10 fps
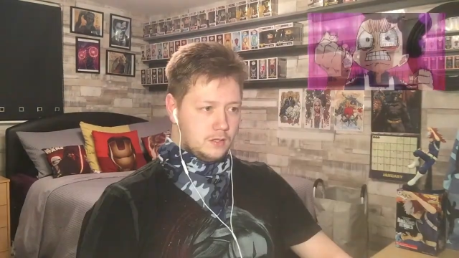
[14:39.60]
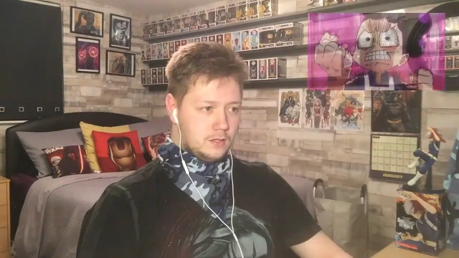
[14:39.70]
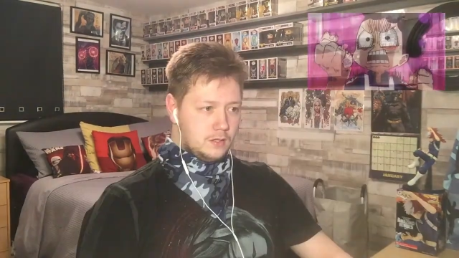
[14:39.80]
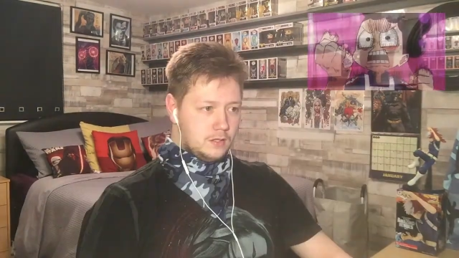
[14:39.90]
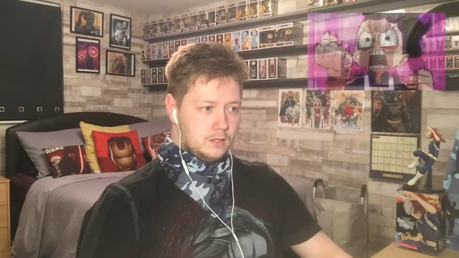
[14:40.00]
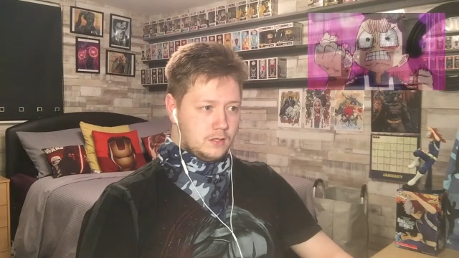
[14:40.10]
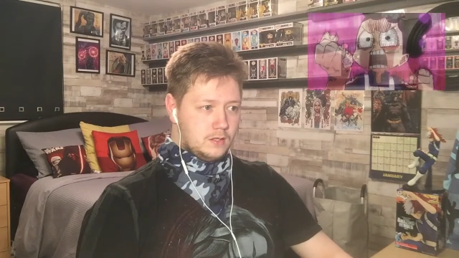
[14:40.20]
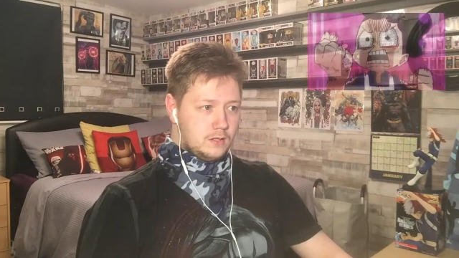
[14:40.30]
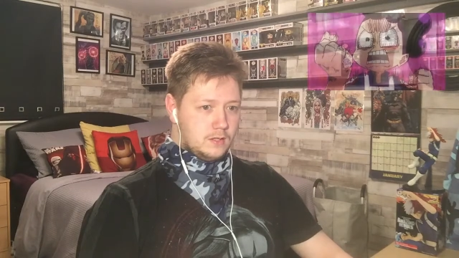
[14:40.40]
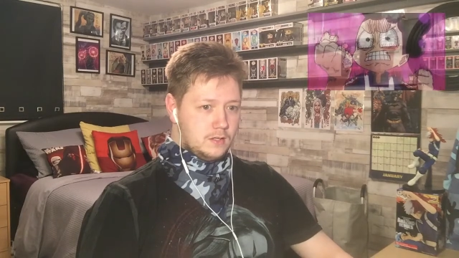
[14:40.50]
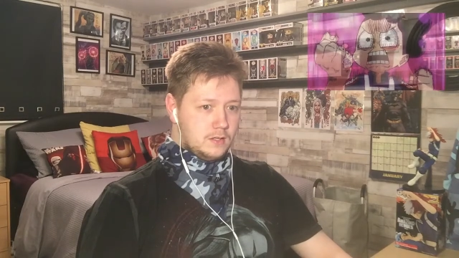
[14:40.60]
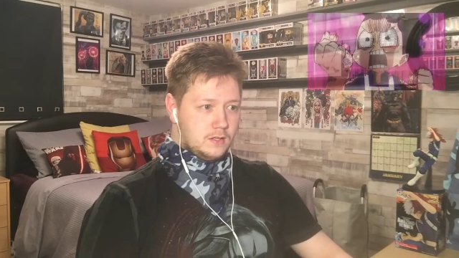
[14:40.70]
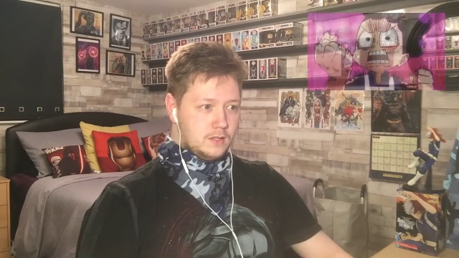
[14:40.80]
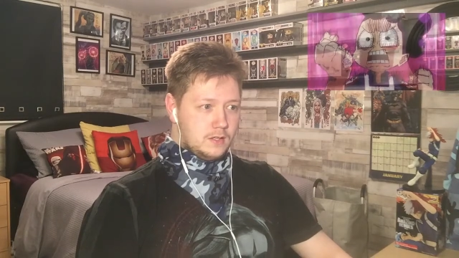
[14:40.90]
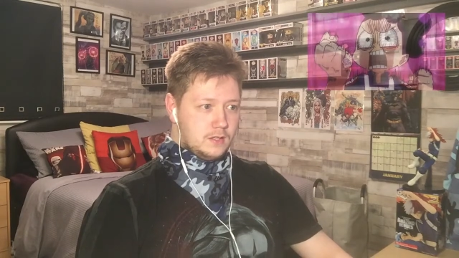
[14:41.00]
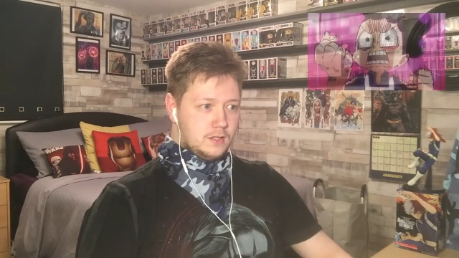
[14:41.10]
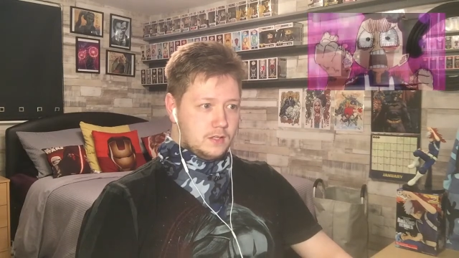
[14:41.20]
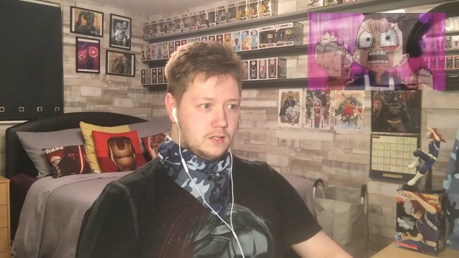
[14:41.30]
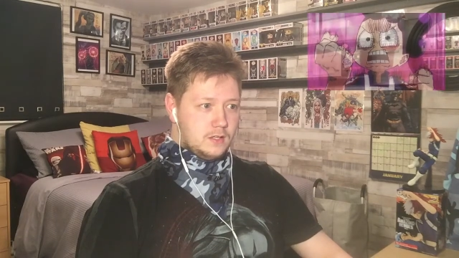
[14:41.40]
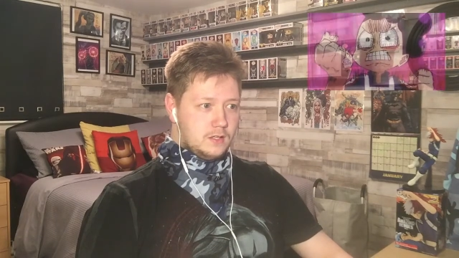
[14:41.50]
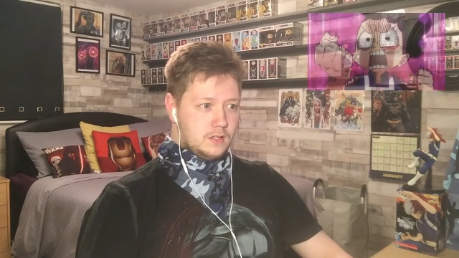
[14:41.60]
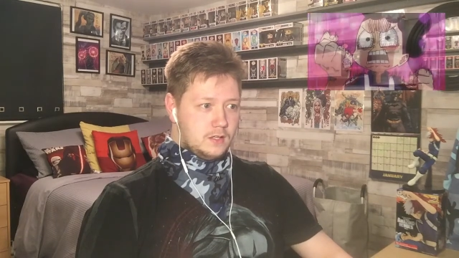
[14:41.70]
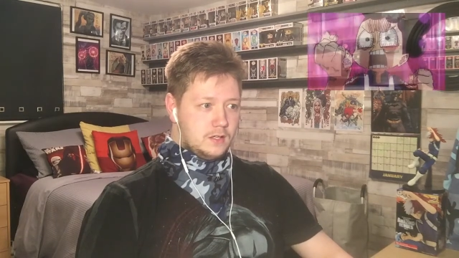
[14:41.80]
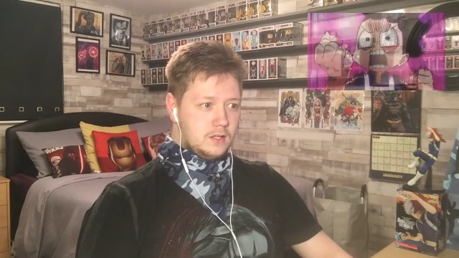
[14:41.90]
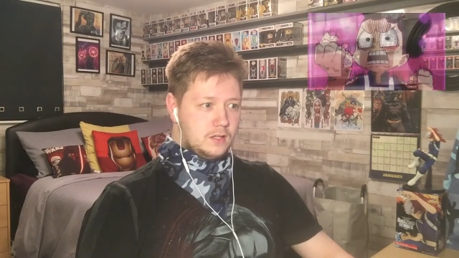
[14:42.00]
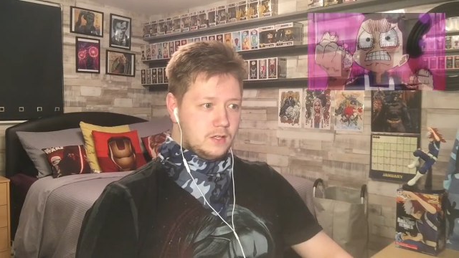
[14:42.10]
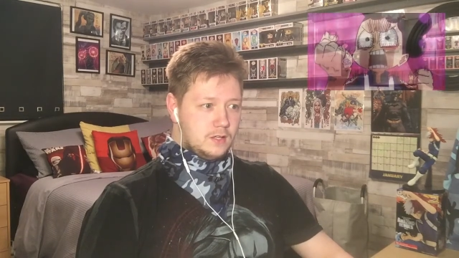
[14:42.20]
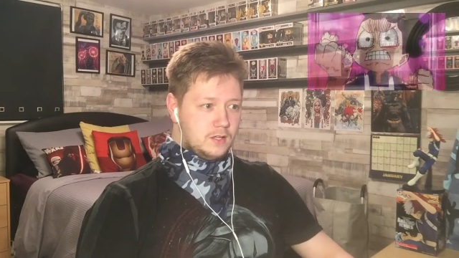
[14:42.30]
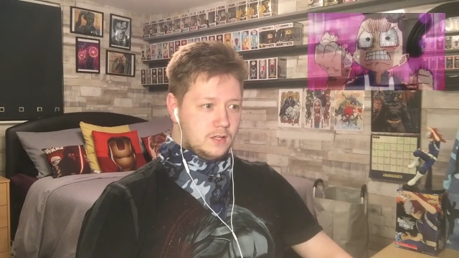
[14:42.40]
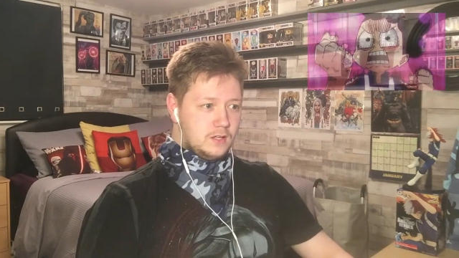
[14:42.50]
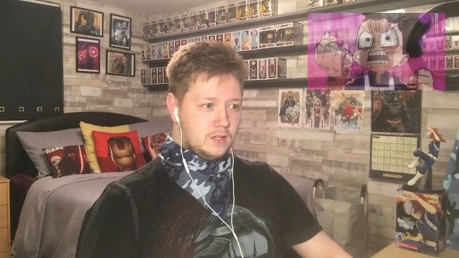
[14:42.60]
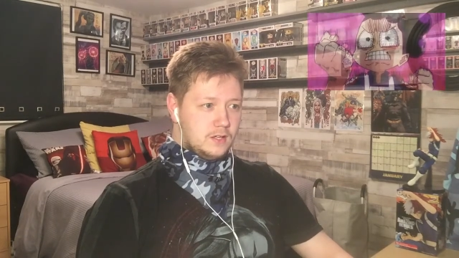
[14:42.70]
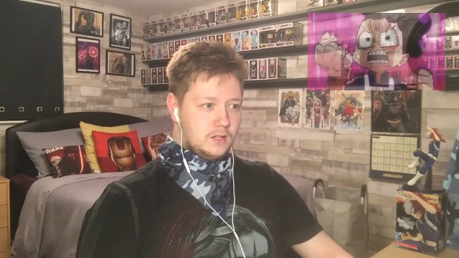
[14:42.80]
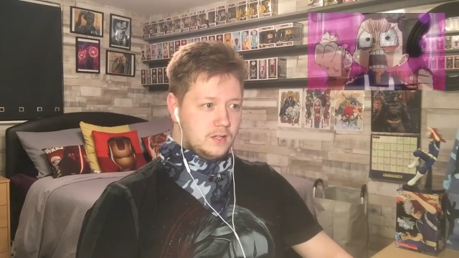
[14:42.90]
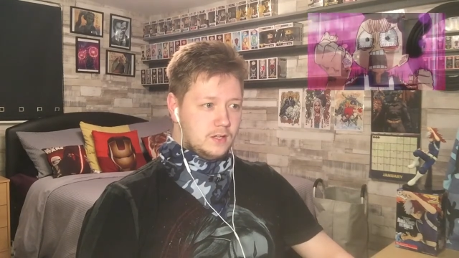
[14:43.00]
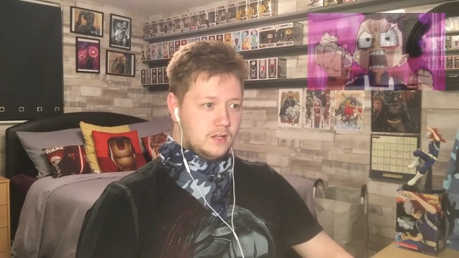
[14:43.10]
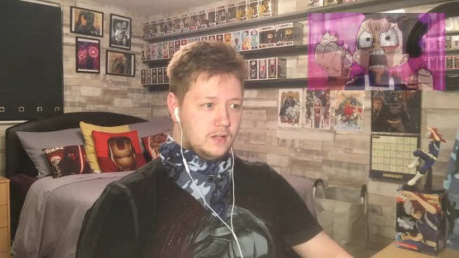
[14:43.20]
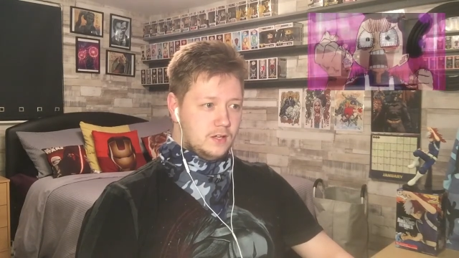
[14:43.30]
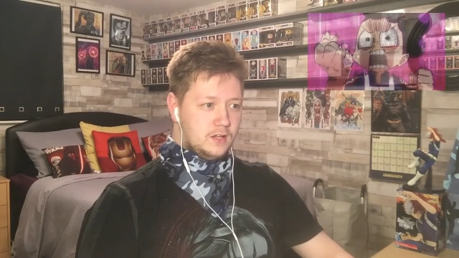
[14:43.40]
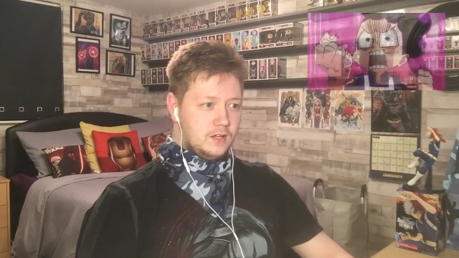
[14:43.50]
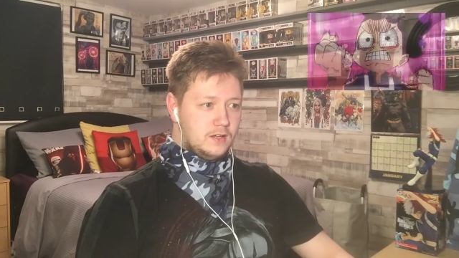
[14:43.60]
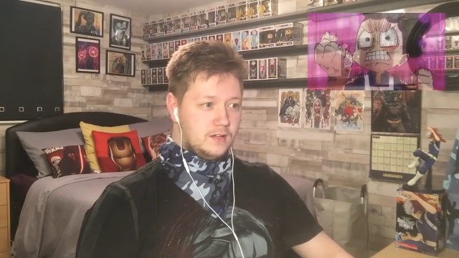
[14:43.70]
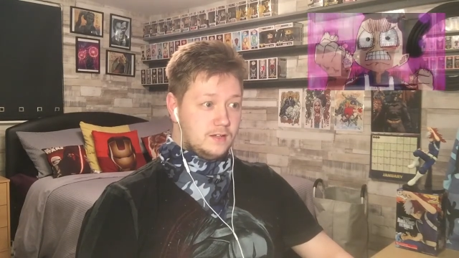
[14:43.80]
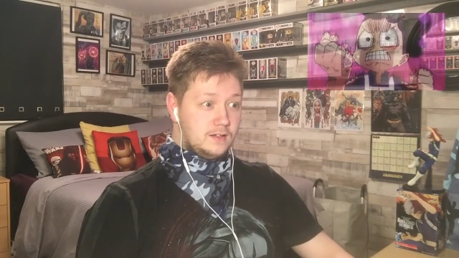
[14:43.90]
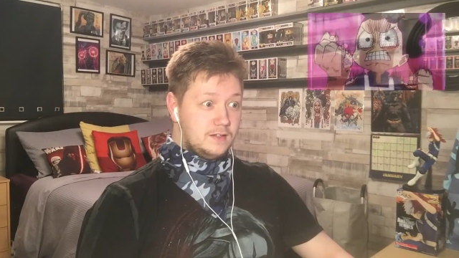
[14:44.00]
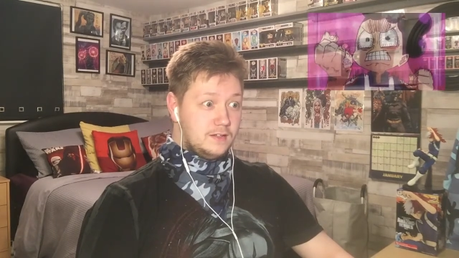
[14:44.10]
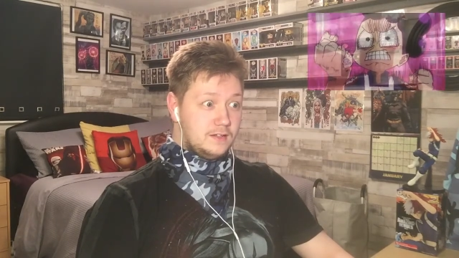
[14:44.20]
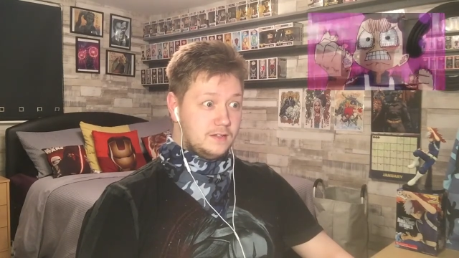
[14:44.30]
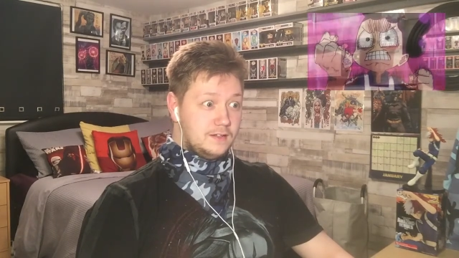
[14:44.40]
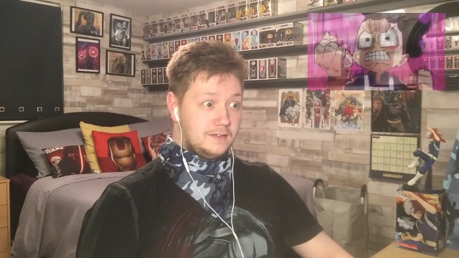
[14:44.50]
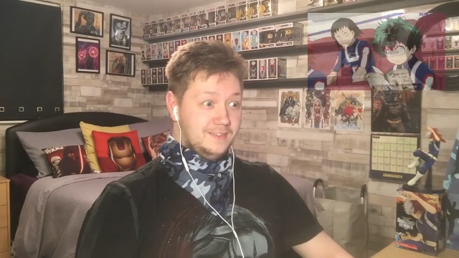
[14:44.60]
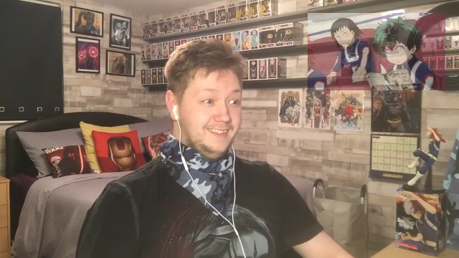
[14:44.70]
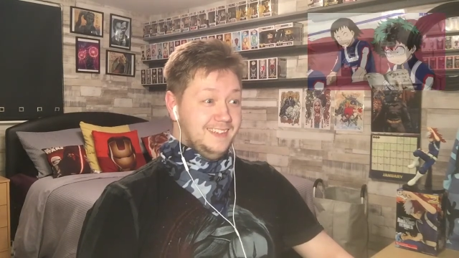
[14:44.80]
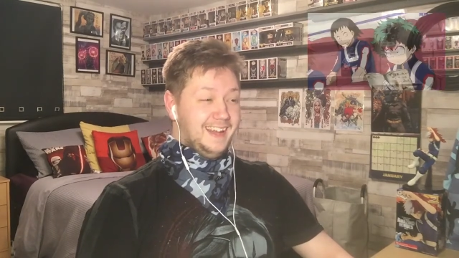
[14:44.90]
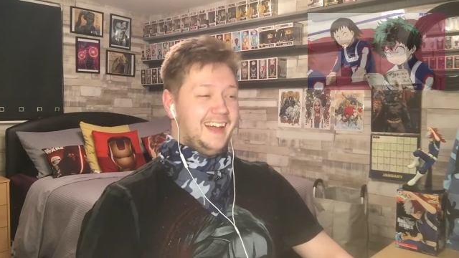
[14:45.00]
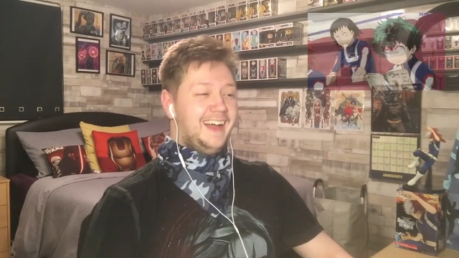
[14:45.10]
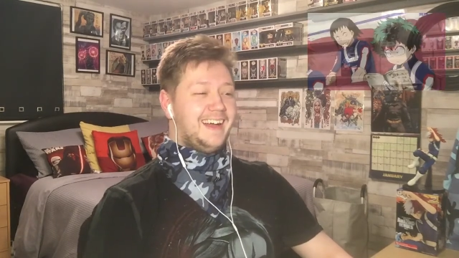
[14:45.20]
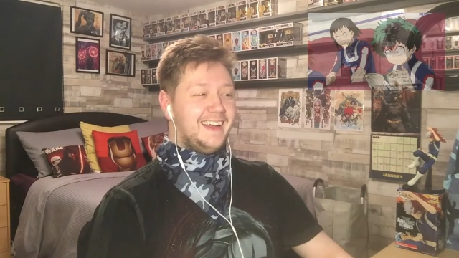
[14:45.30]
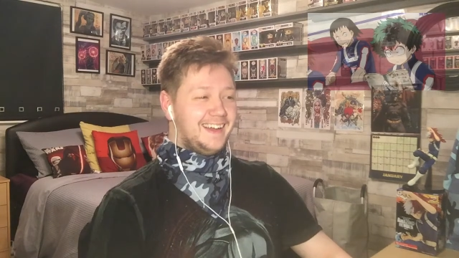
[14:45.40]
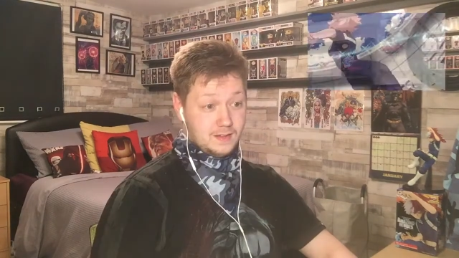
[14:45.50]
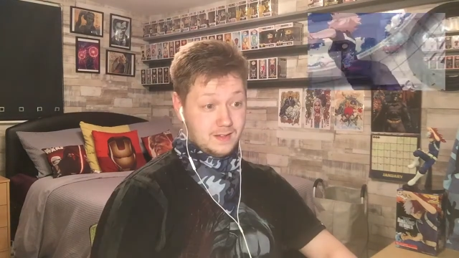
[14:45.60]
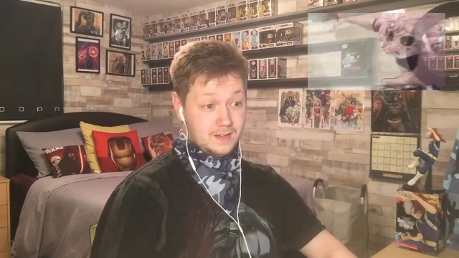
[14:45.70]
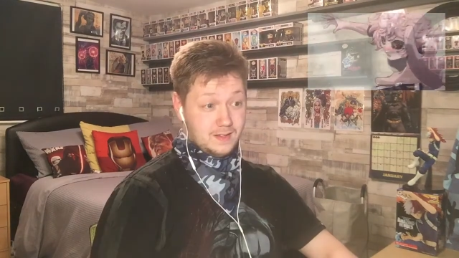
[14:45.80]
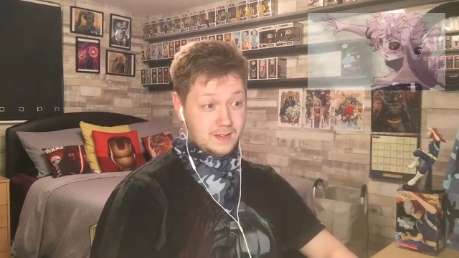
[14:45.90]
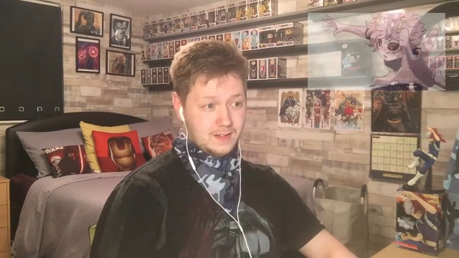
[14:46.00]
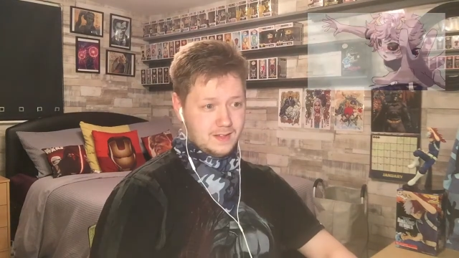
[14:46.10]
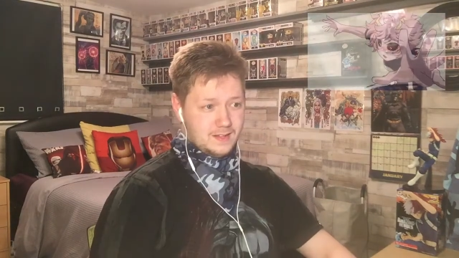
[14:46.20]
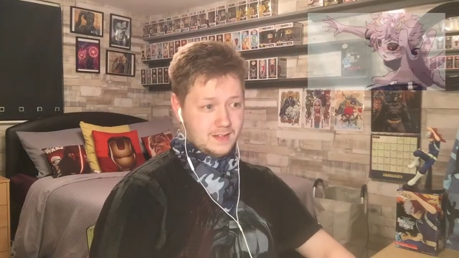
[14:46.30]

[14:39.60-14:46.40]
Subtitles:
Nothing is said.